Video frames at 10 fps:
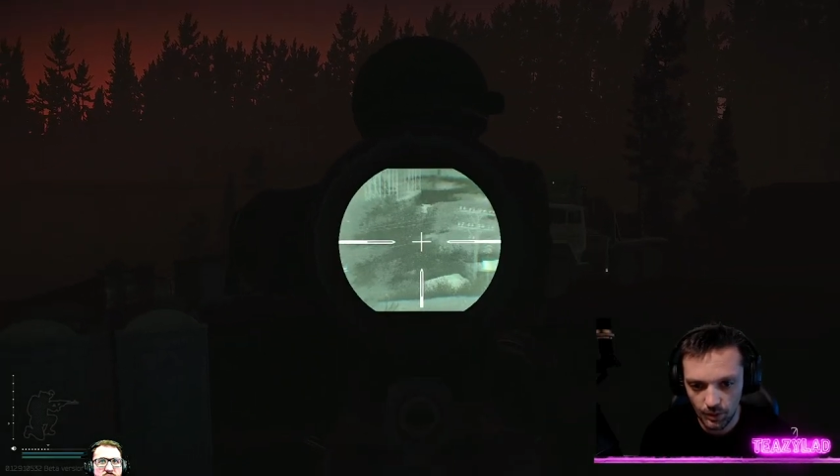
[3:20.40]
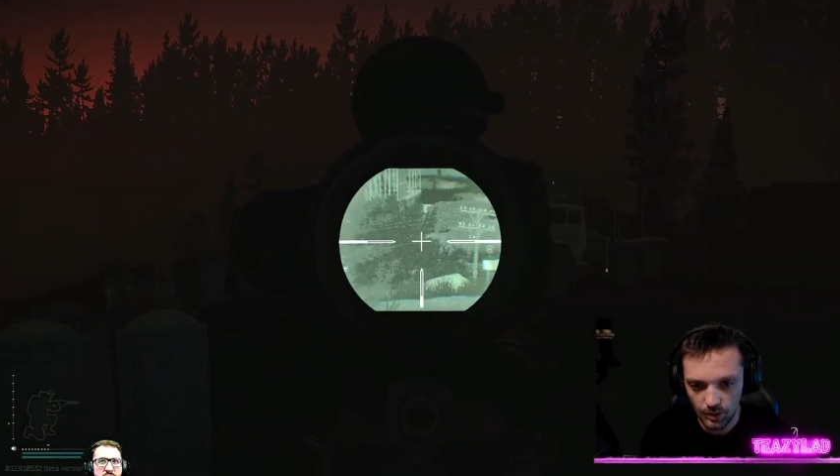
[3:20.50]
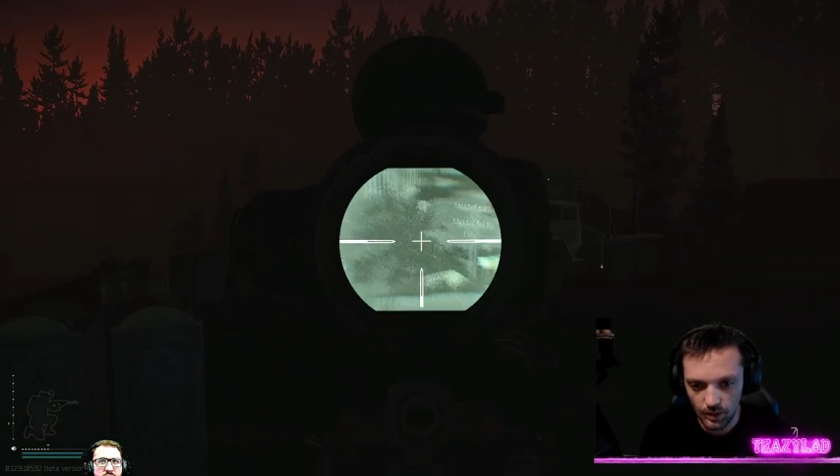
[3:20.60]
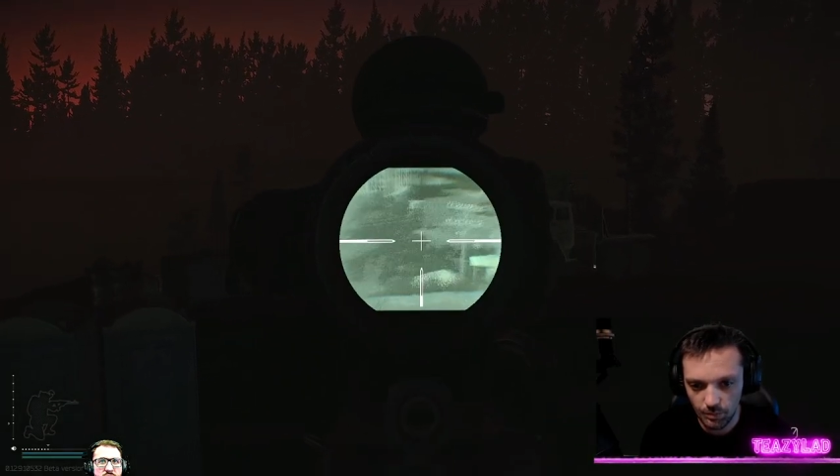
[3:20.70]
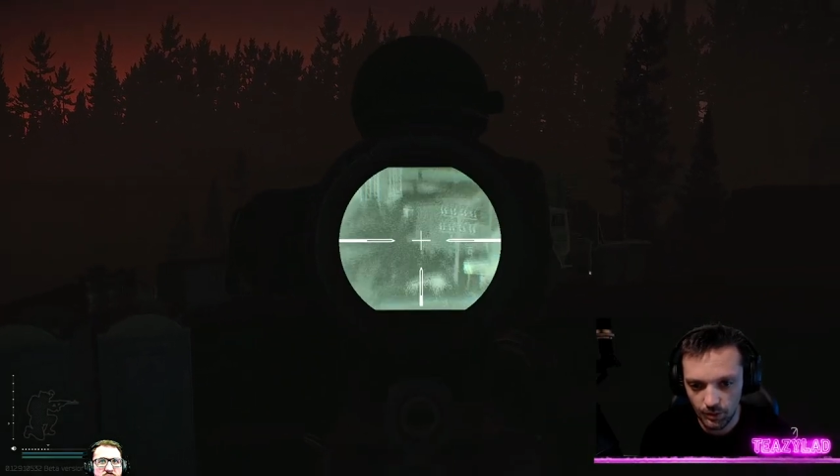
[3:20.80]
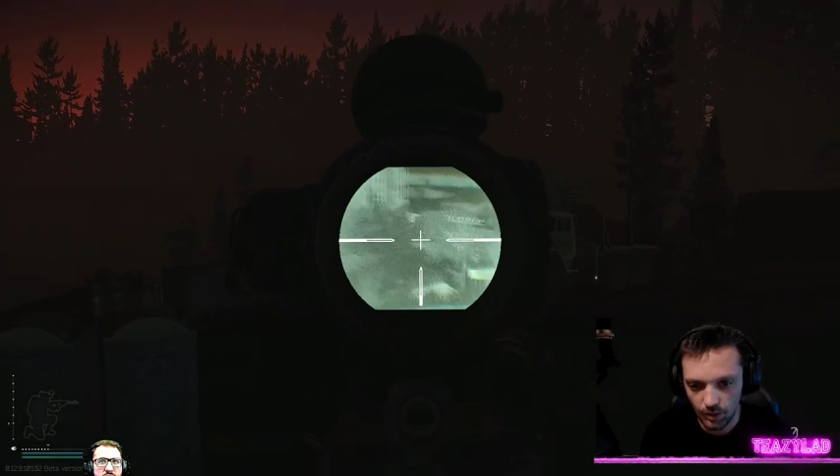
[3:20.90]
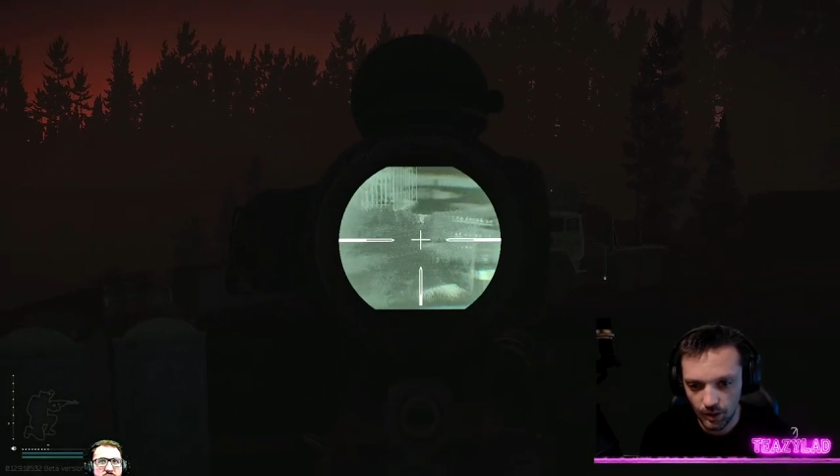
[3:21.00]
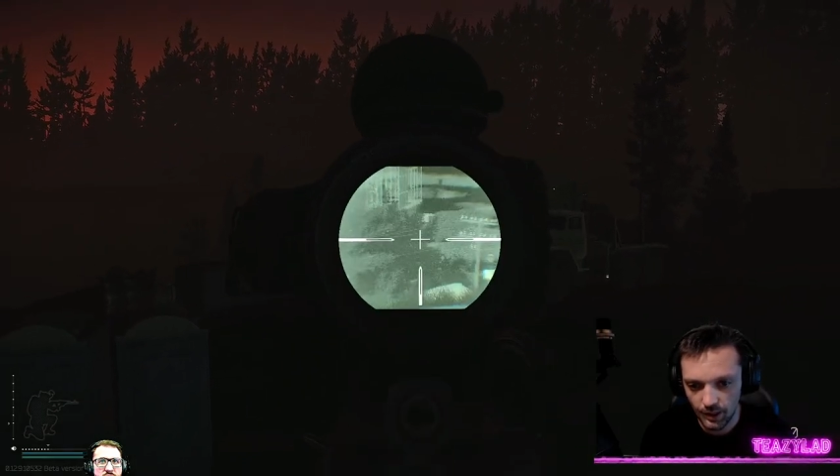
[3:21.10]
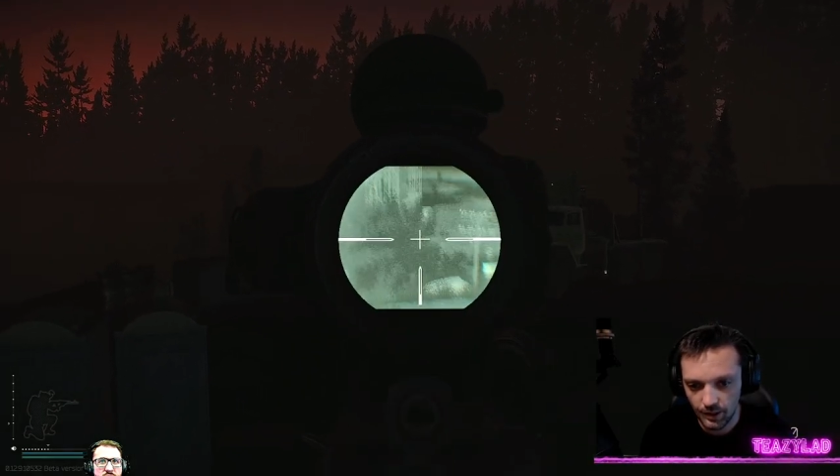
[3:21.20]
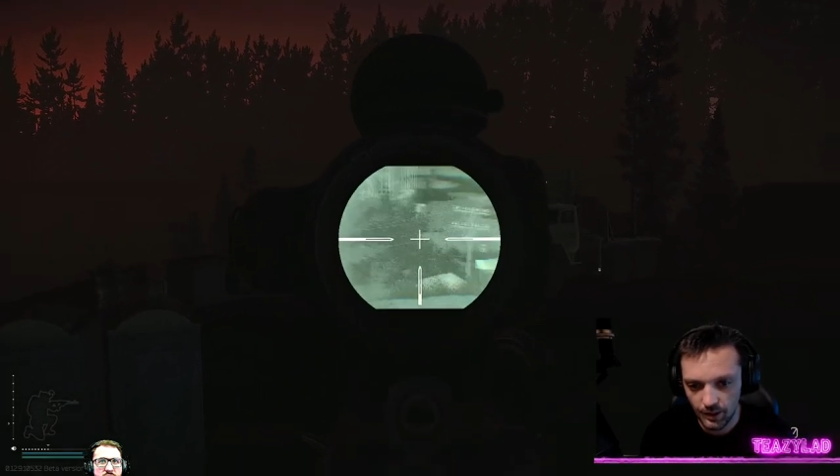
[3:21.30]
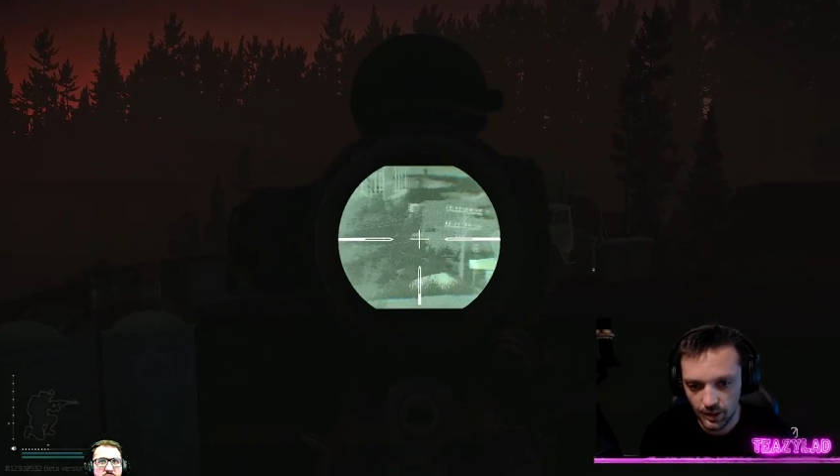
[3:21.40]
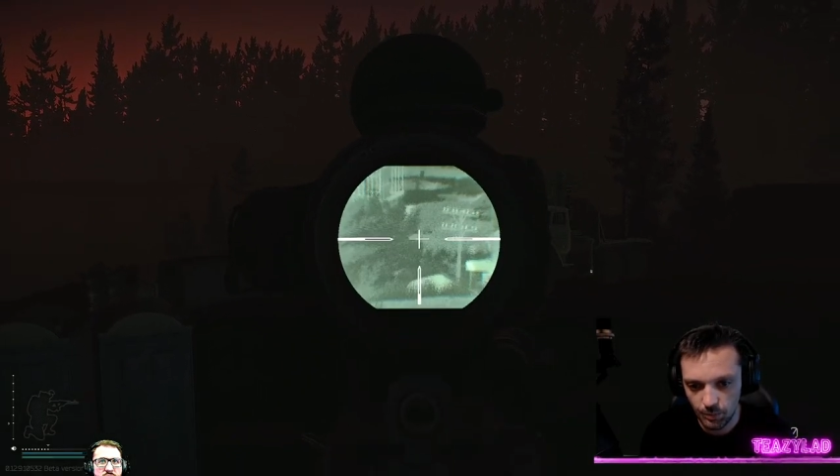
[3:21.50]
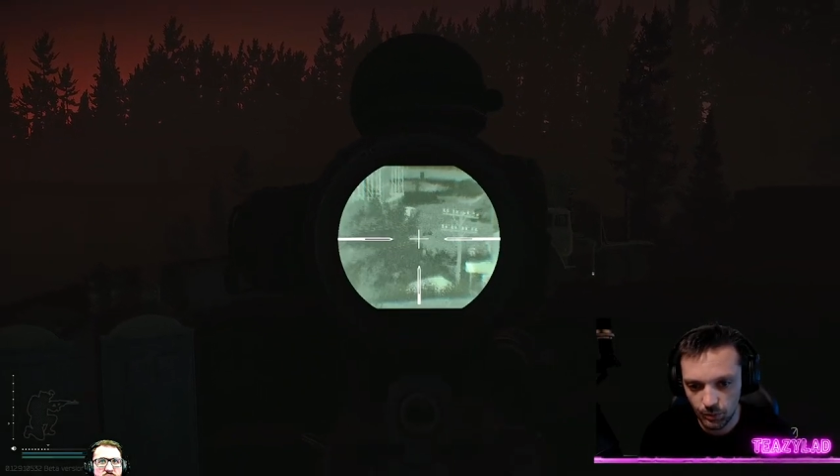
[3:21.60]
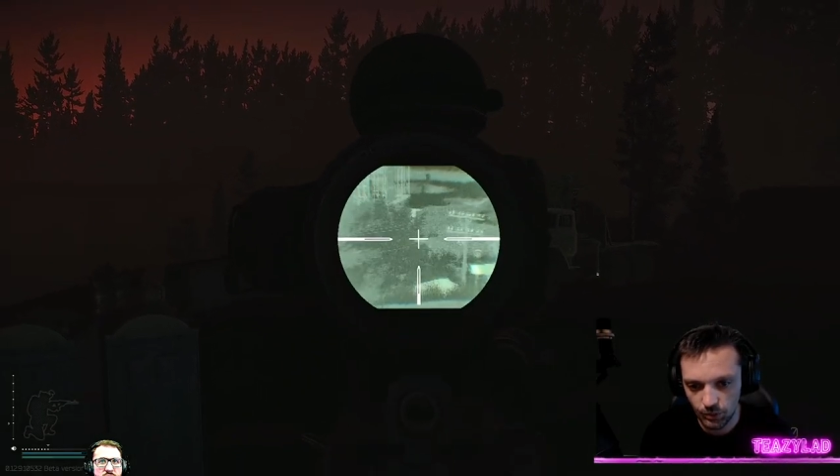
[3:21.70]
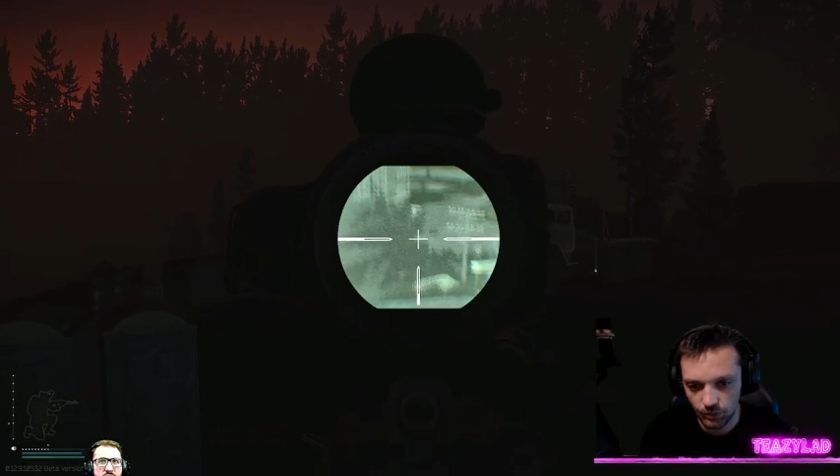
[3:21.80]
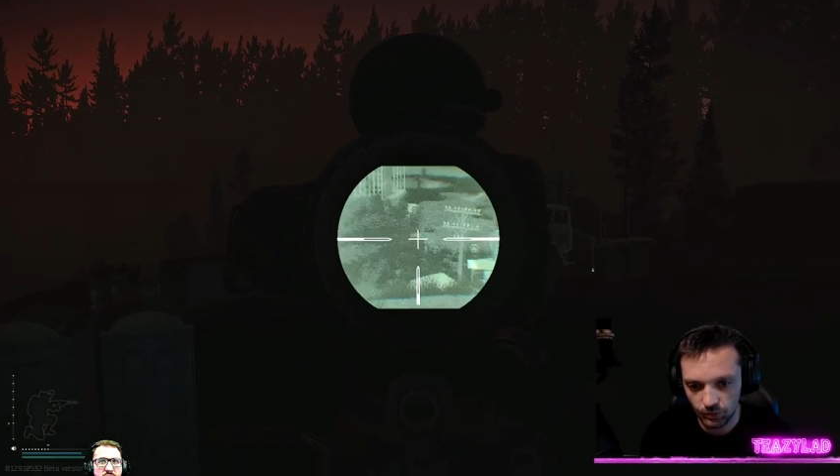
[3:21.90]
We spotted him behind this